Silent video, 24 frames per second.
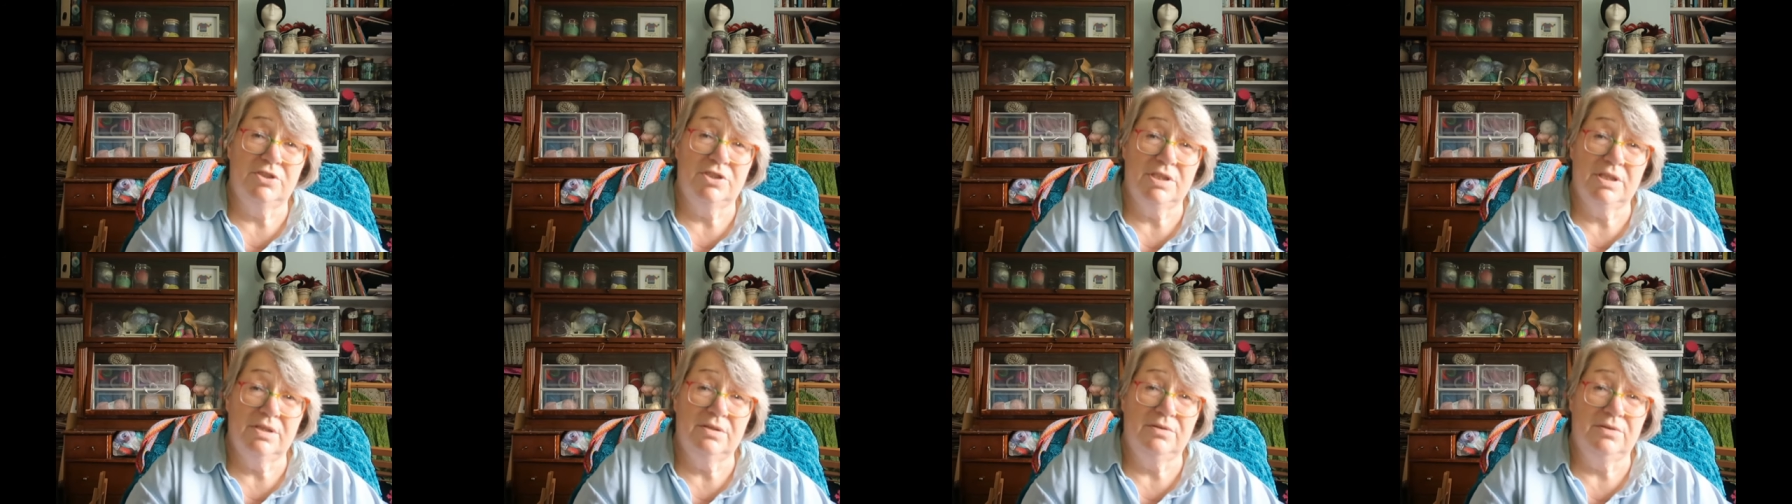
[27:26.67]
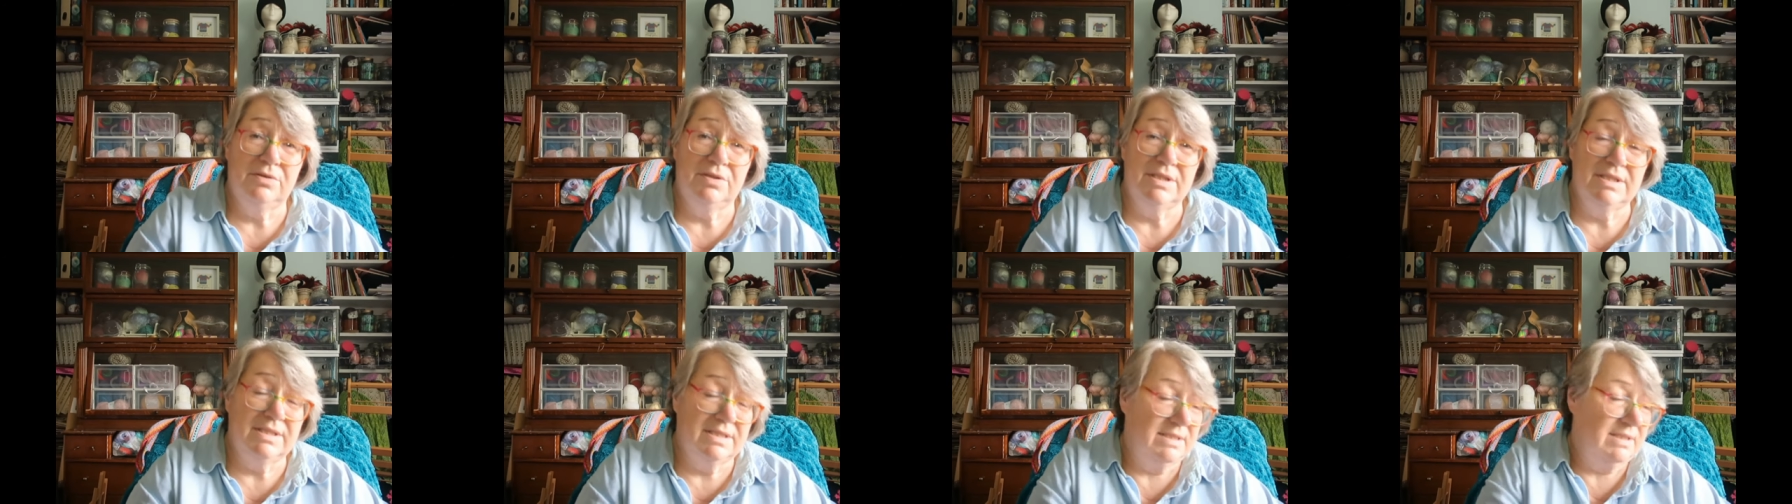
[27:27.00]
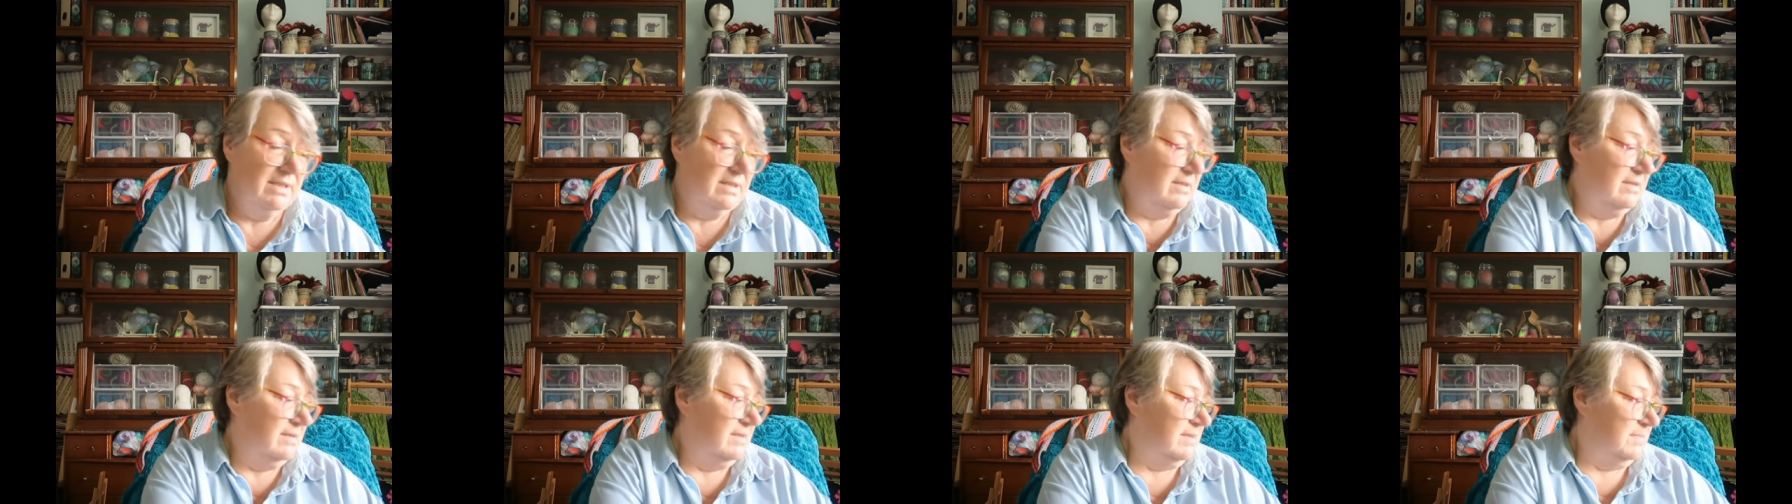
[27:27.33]
and show you the
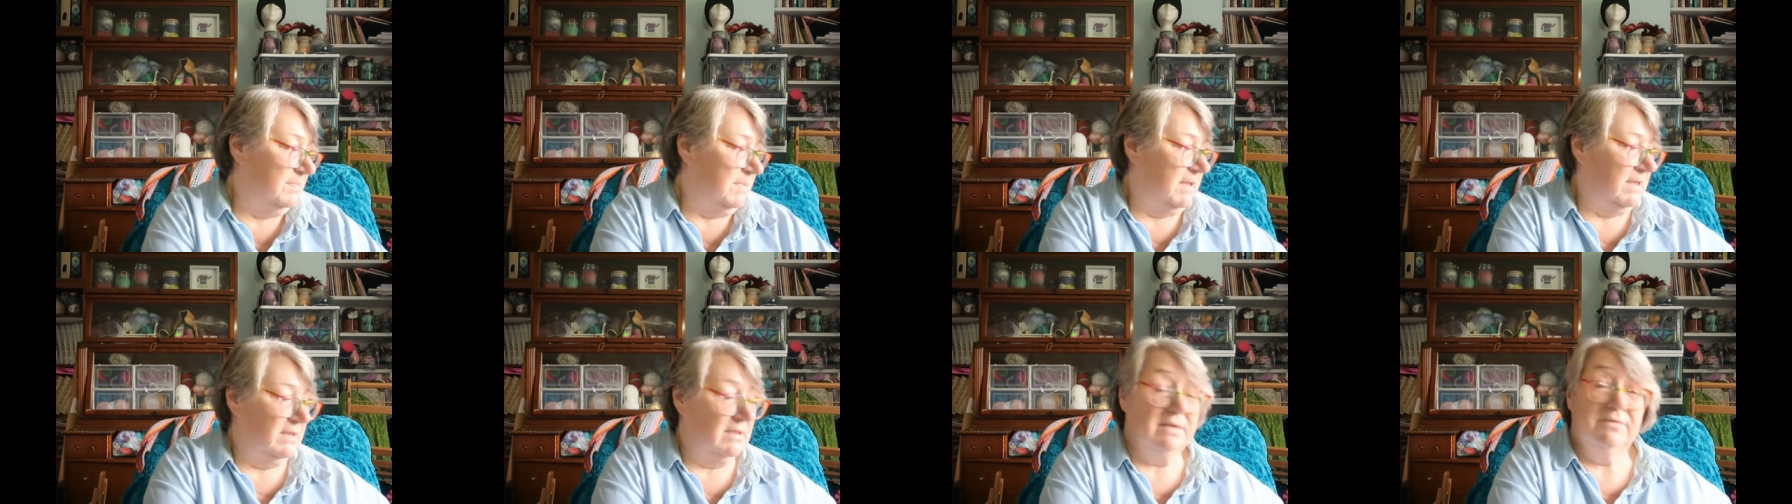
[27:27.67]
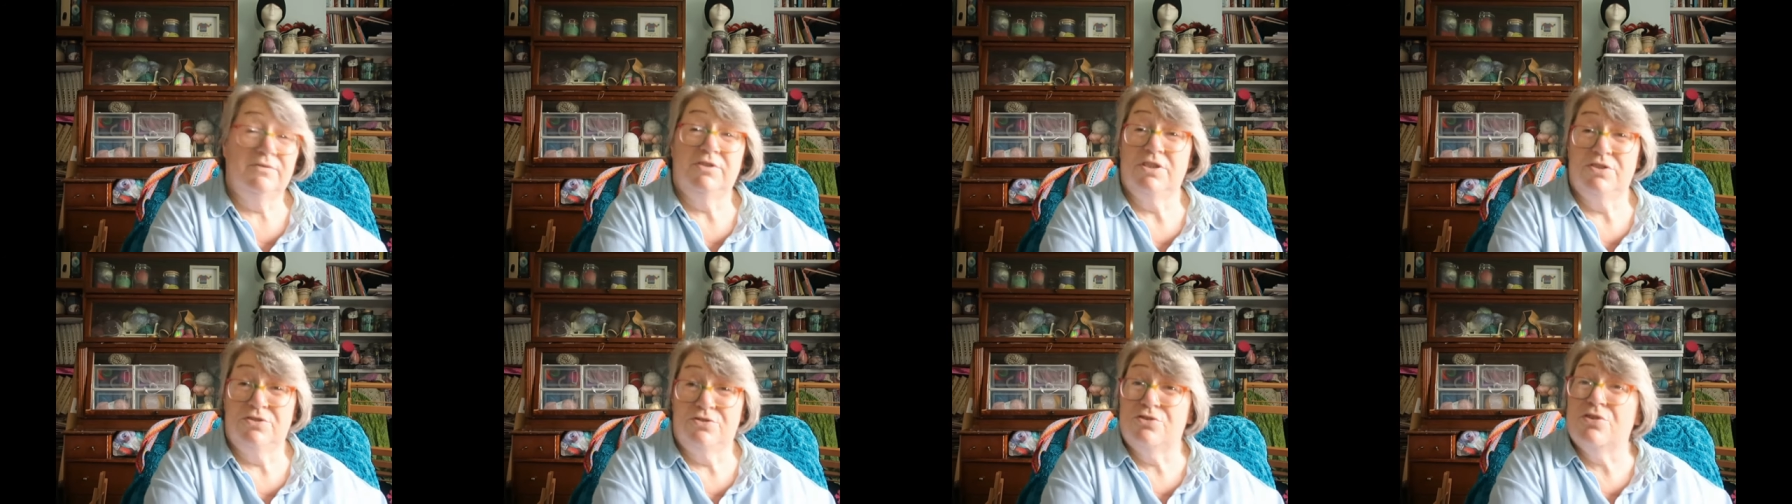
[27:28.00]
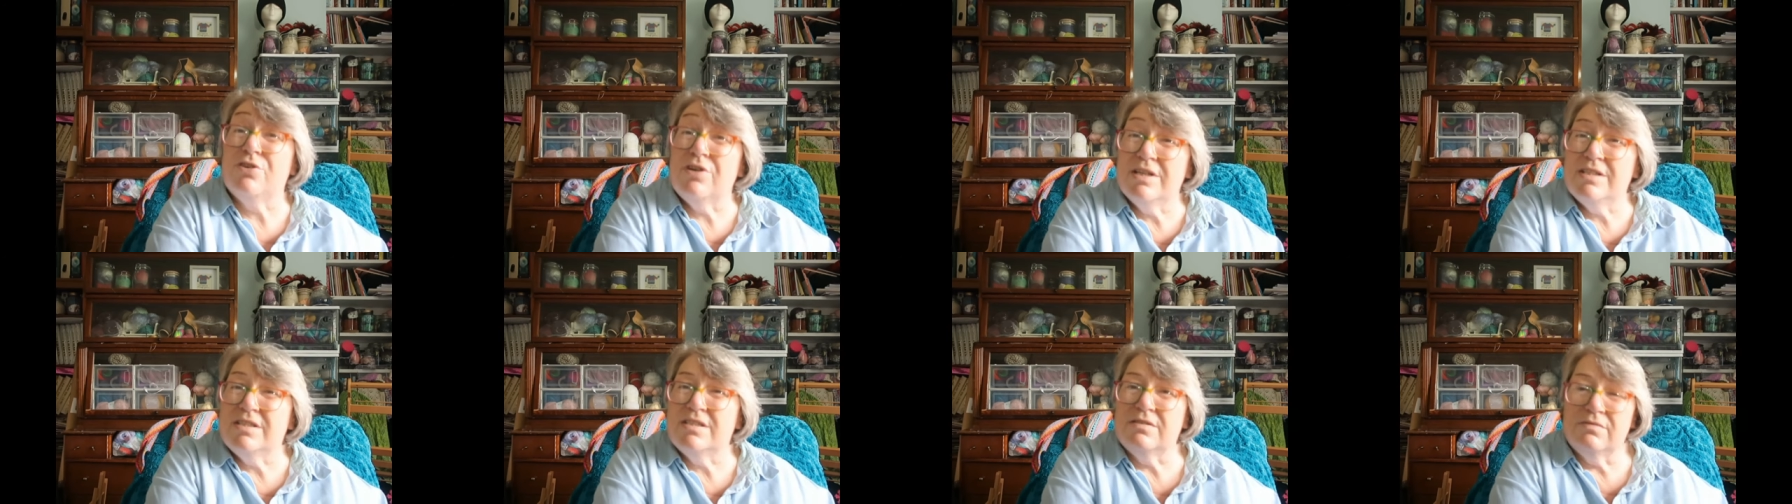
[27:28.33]
stickers because I've just
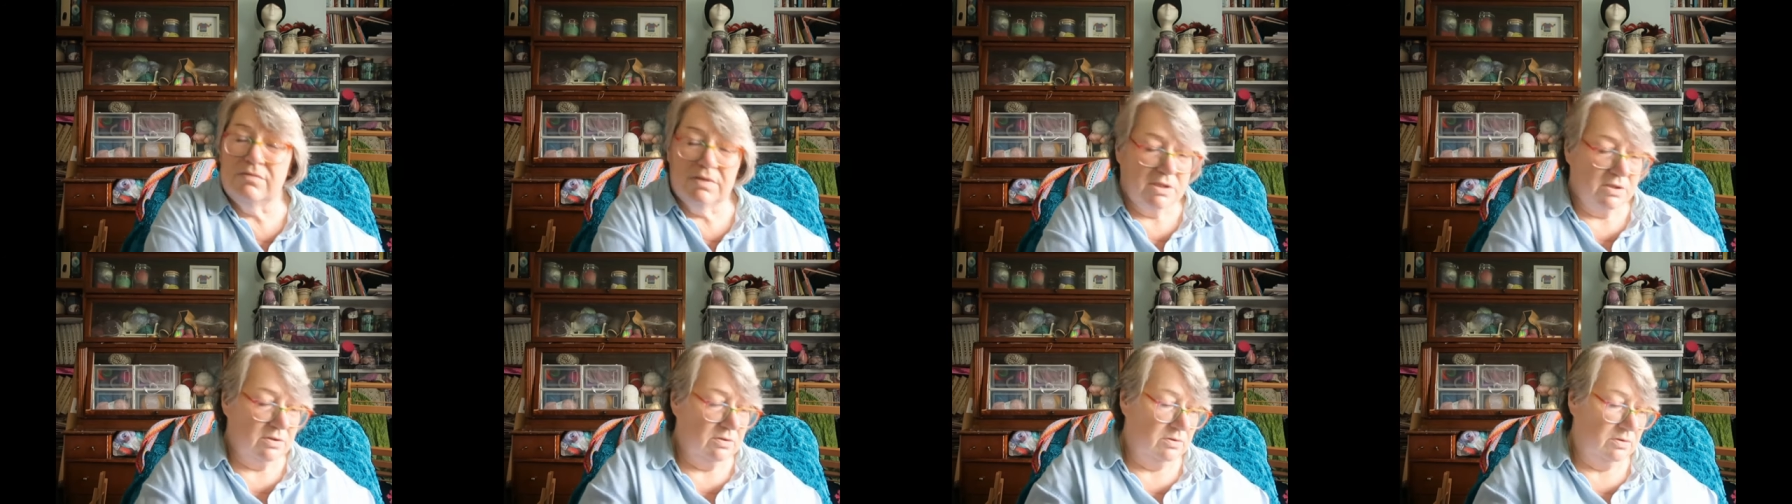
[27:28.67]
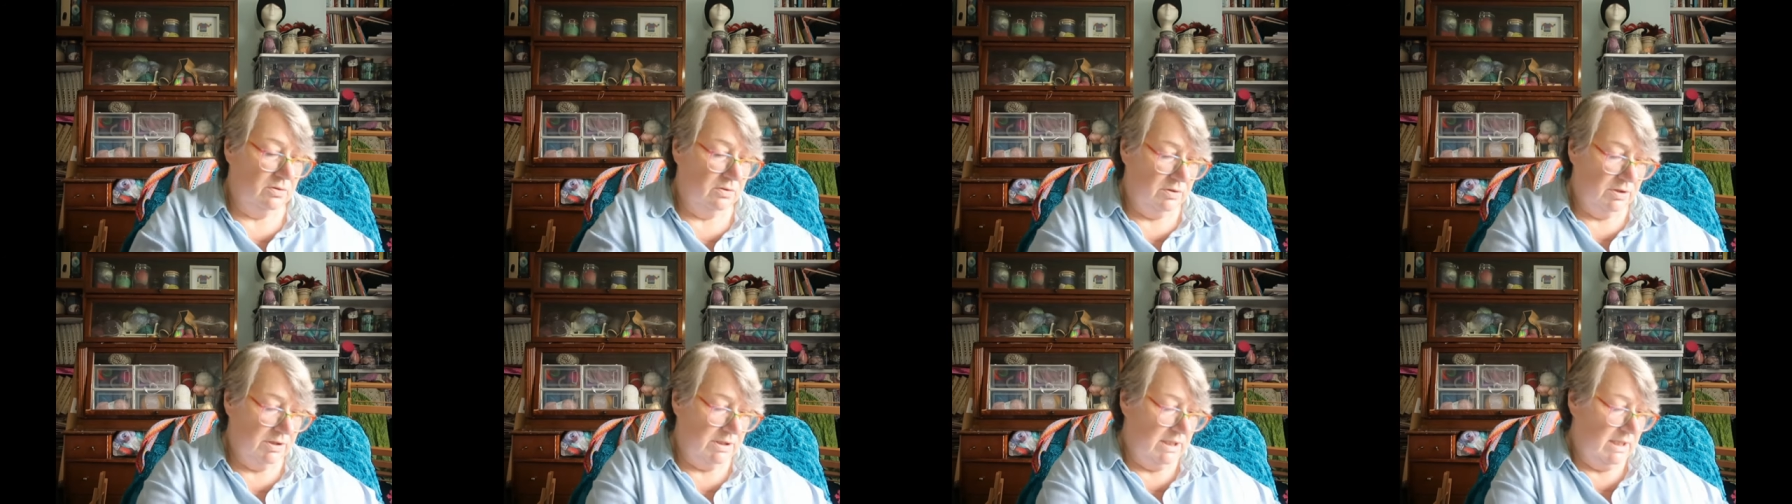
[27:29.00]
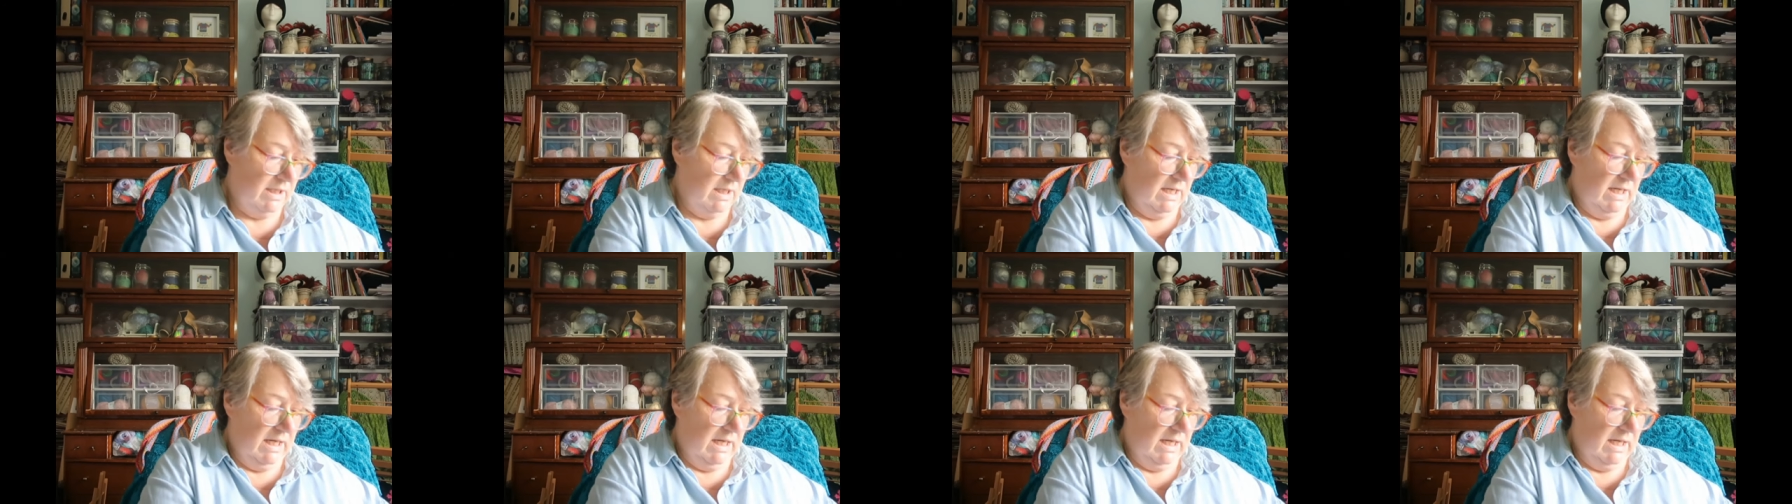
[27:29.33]
tried to record